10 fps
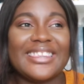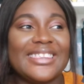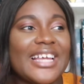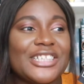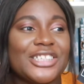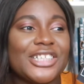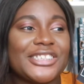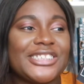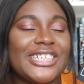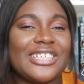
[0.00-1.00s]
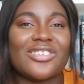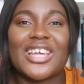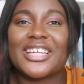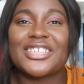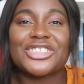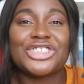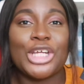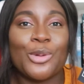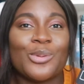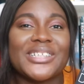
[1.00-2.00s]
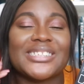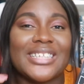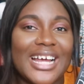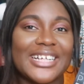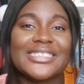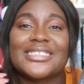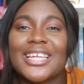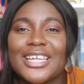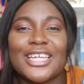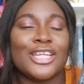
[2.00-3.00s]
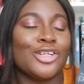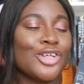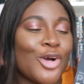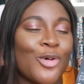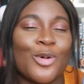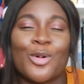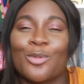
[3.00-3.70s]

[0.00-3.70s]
then she was not taking no